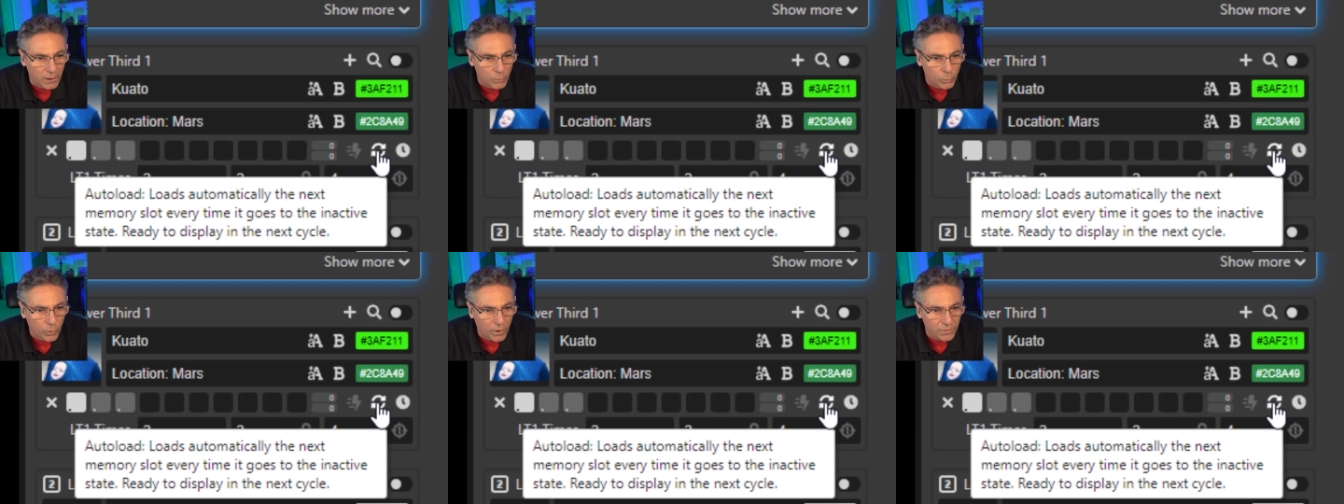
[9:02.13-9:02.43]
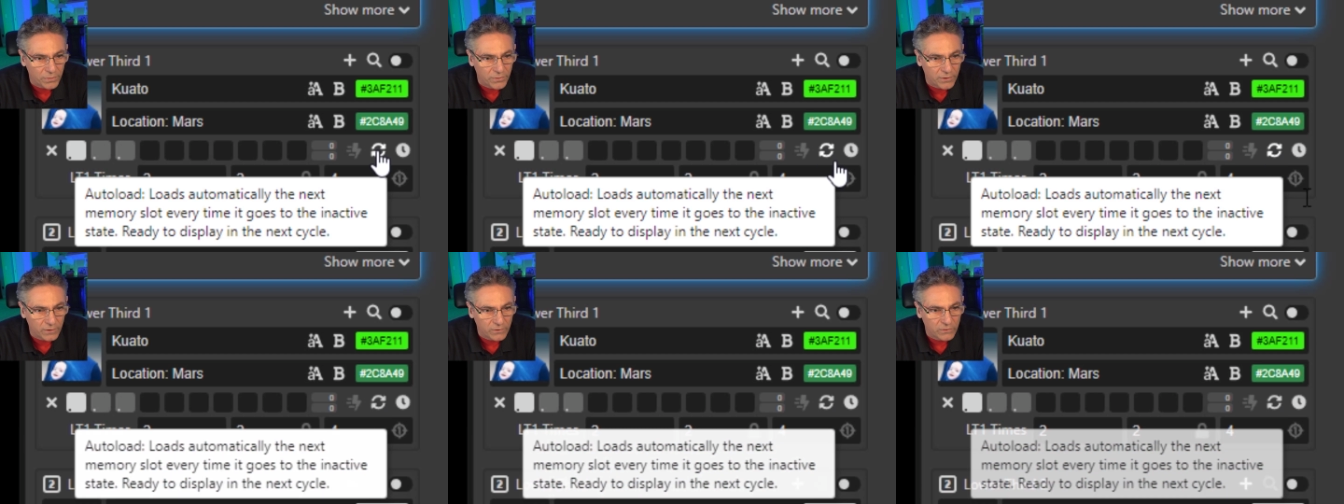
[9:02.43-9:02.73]
And
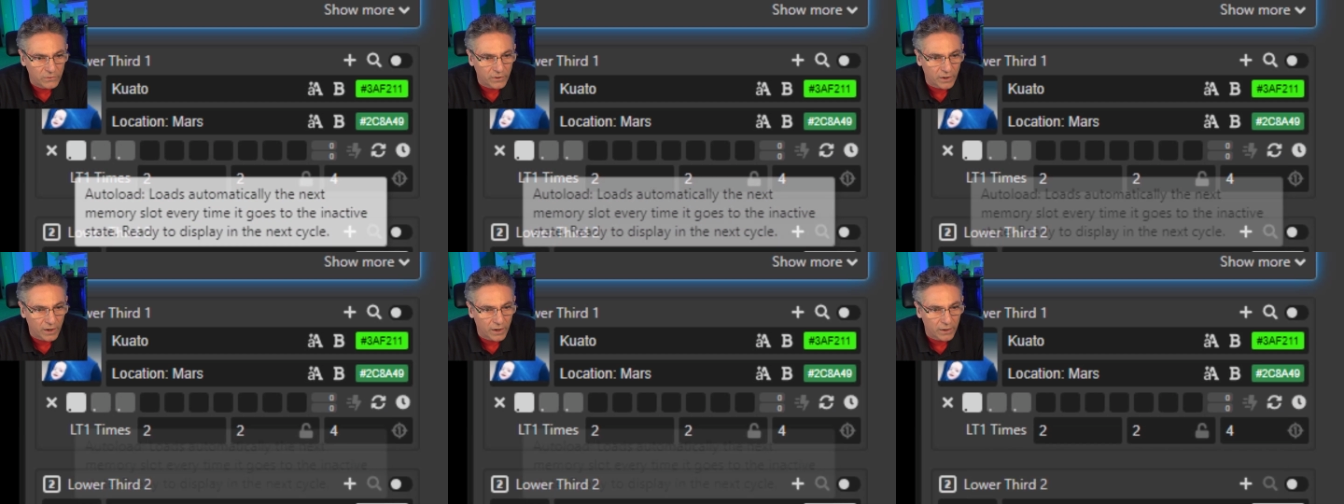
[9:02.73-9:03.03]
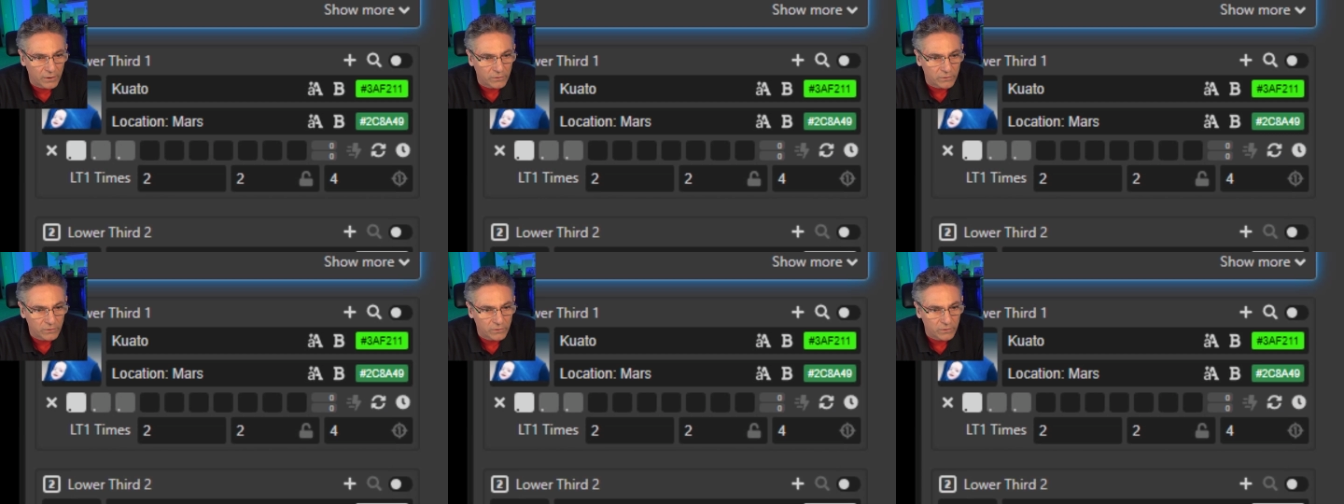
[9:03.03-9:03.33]
what this
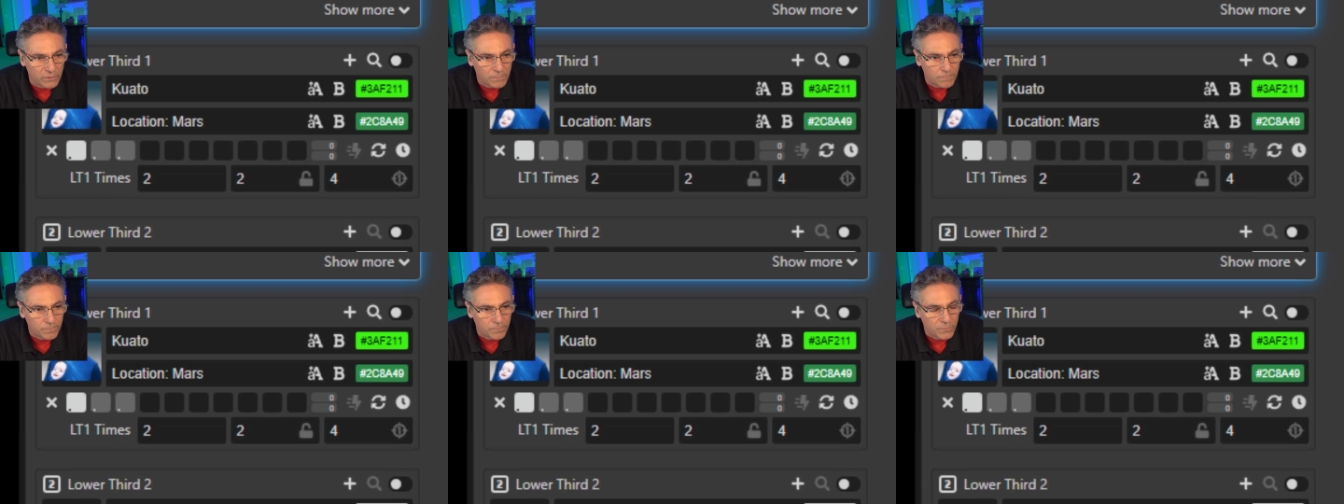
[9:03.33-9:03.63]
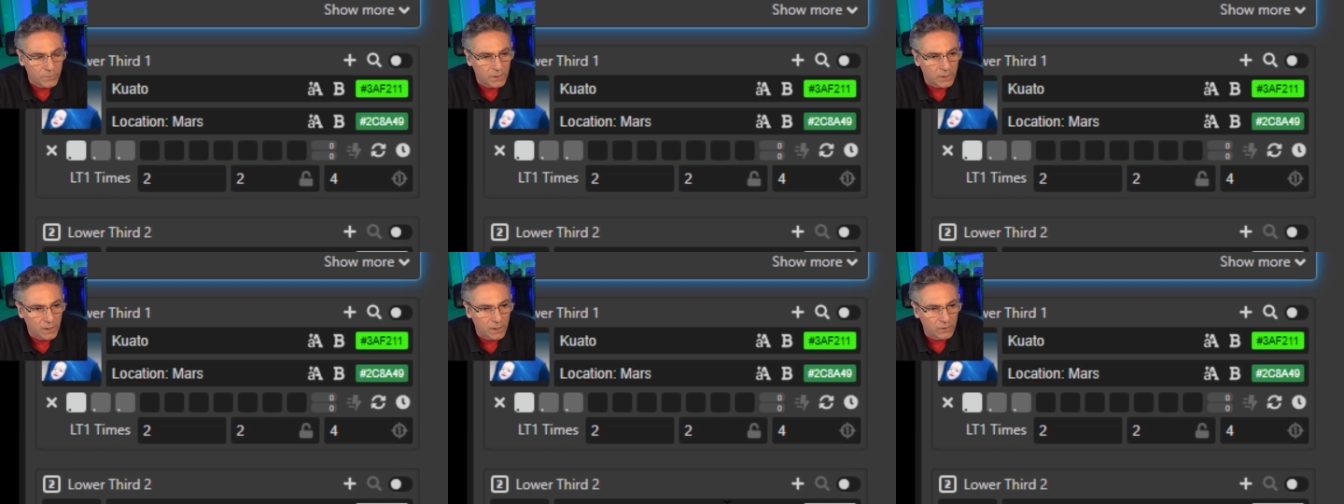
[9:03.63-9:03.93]
does
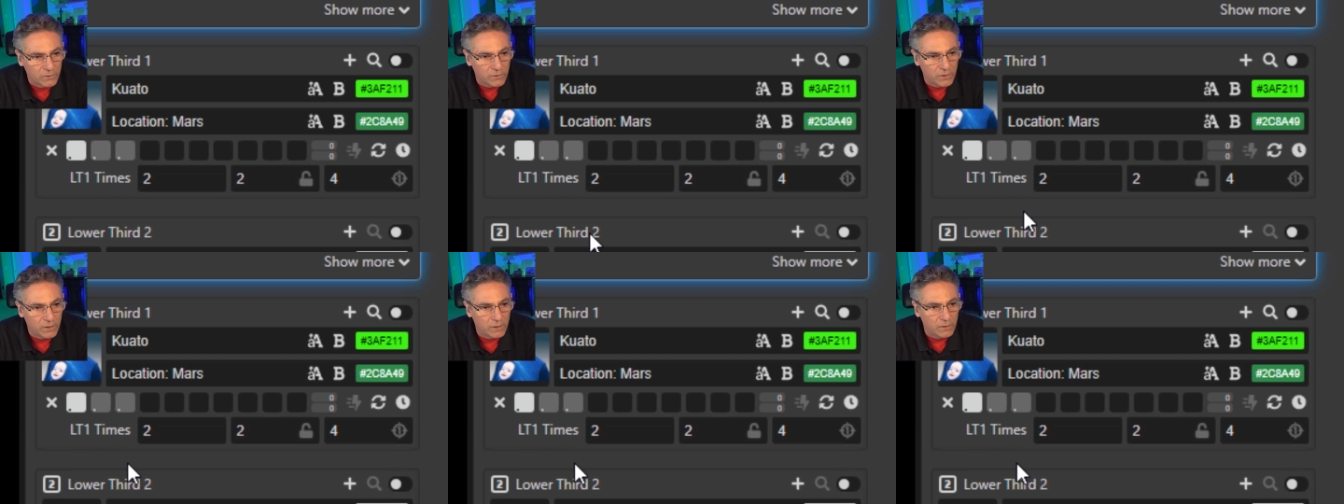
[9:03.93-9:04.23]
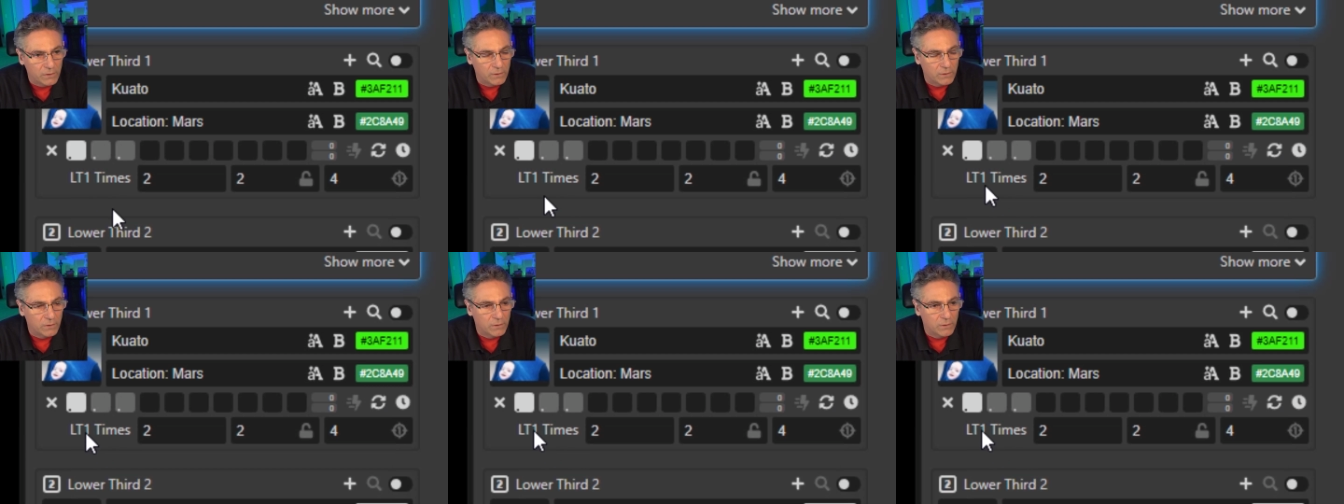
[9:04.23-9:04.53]
is it